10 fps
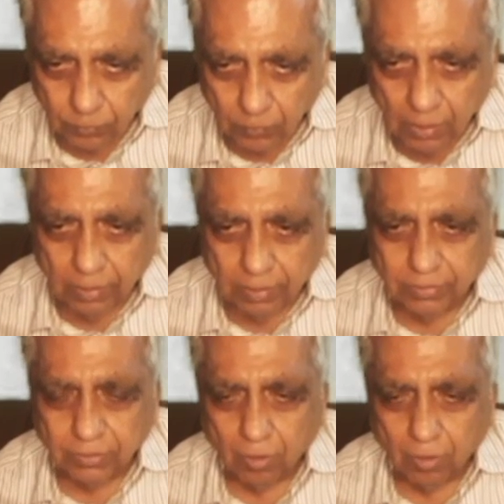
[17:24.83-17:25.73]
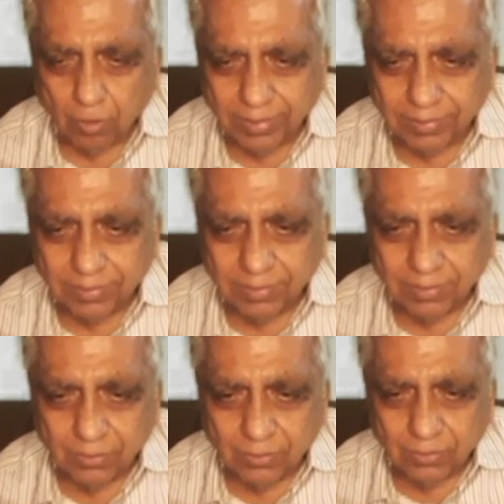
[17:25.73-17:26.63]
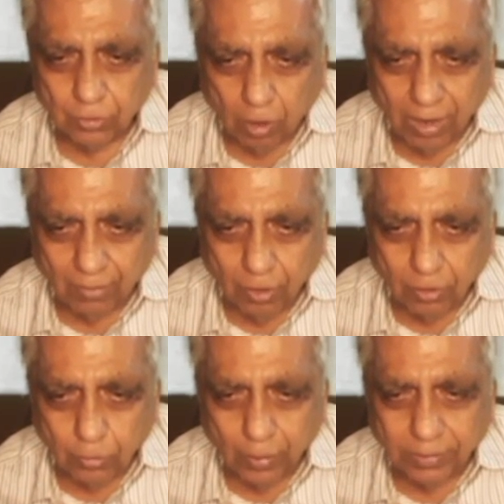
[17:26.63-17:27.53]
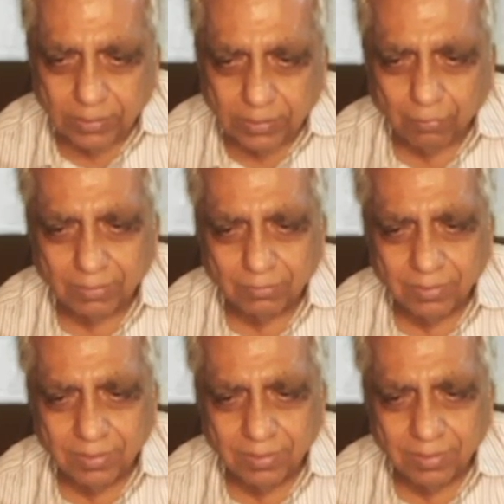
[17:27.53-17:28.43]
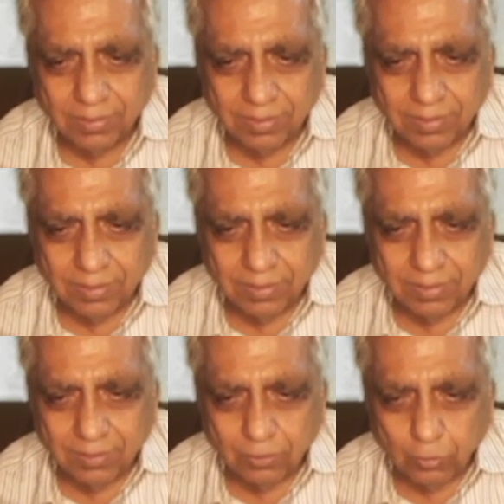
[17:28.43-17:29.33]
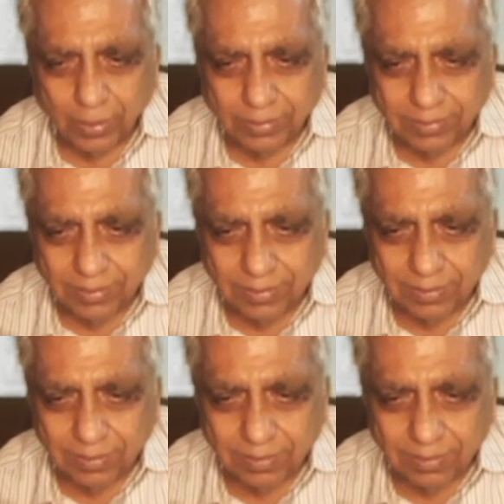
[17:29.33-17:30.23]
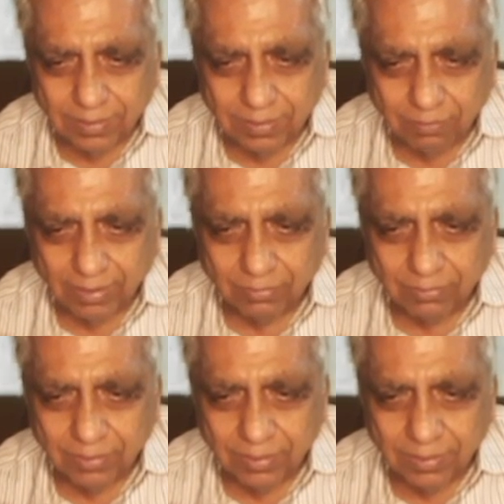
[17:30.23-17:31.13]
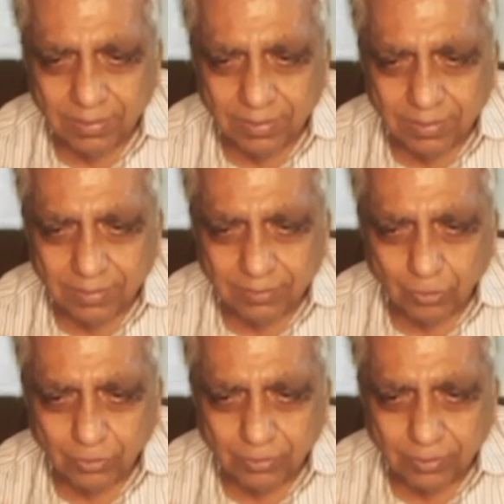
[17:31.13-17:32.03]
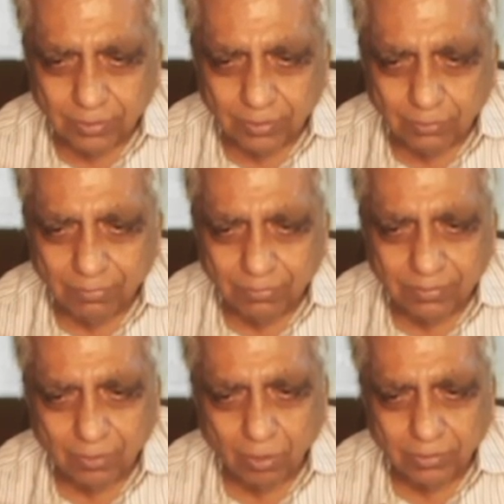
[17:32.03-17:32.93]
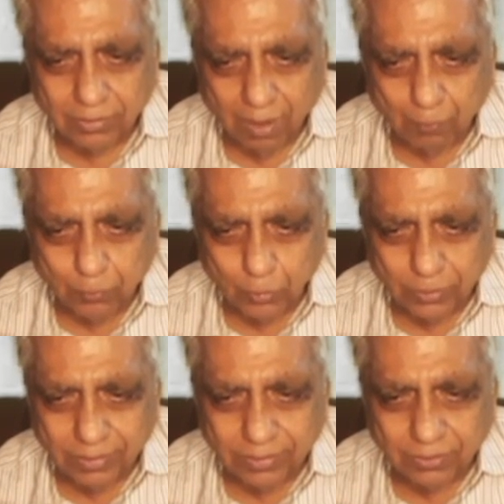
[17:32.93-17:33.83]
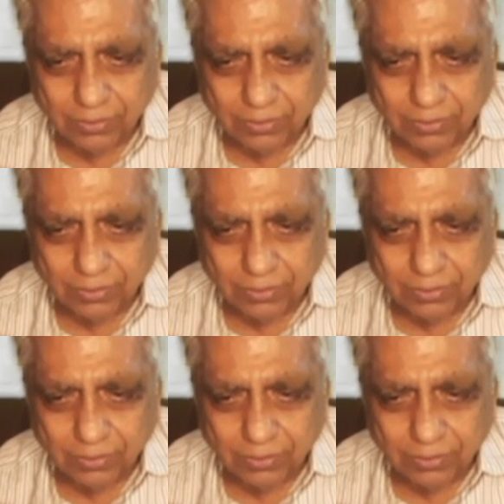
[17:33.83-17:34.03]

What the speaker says: Is it all right? So now I have got 25. 25. So this is 5, up to here is 20.